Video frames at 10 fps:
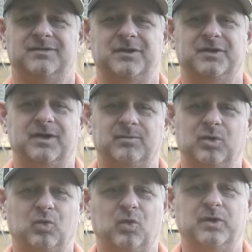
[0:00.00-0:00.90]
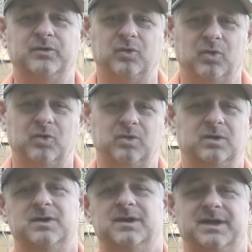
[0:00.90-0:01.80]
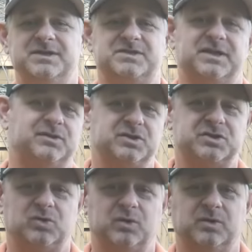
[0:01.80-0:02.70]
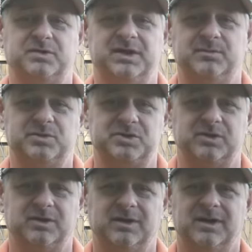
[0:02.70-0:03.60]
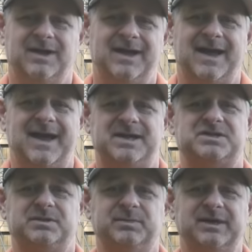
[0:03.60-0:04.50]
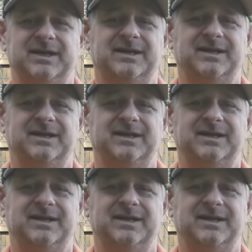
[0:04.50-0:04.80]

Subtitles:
The number one rule is that the soil temperature has to be at